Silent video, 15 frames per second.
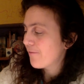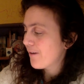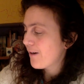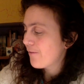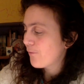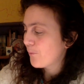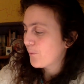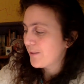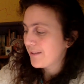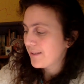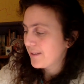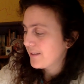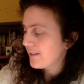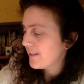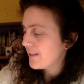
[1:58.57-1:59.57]
father was
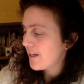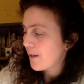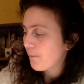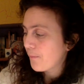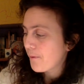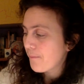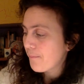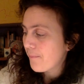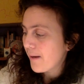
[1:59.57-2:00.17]
sitting up in